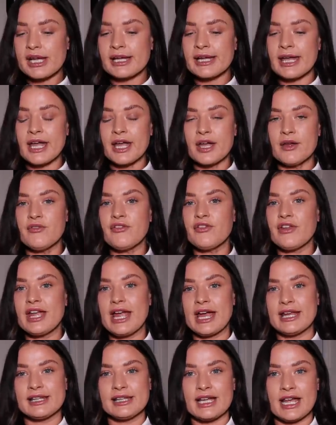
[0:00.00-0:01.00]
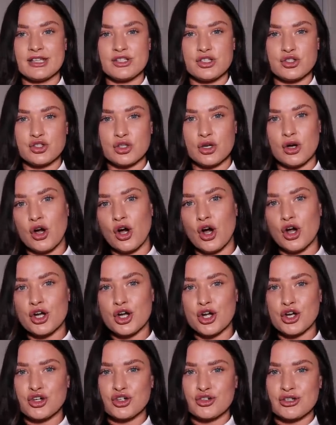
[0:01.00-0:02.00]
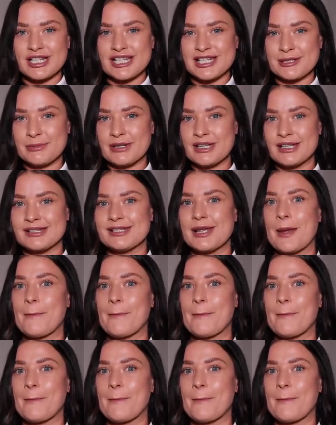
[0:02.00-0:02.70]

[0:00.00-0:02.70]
Get comfy and let's talk Christmas